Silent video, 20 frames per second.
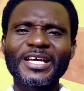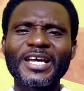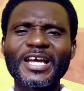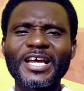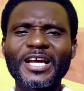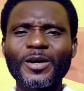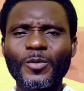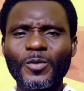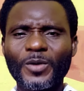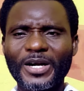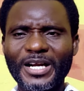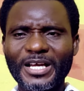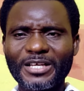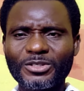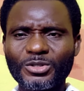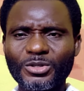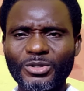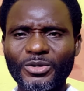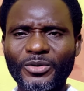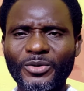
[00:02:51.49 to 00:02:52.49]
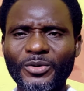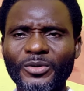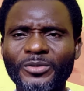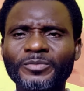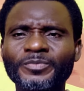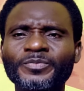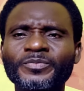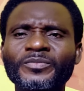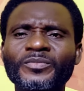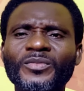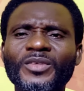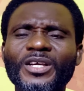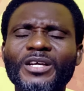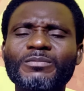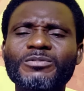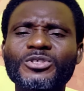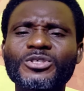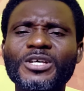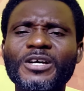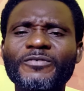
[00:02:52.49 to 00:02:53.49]
e won na sori ho
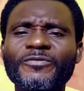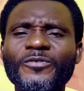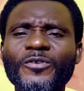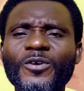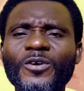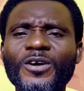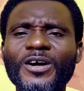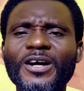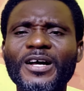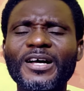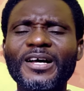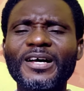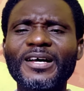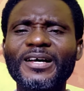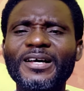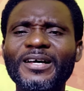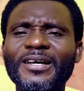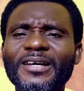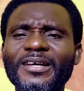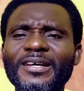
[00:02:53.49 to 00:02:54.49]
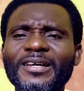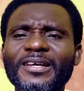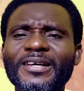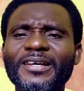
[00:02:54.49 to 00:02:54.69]
ebusia for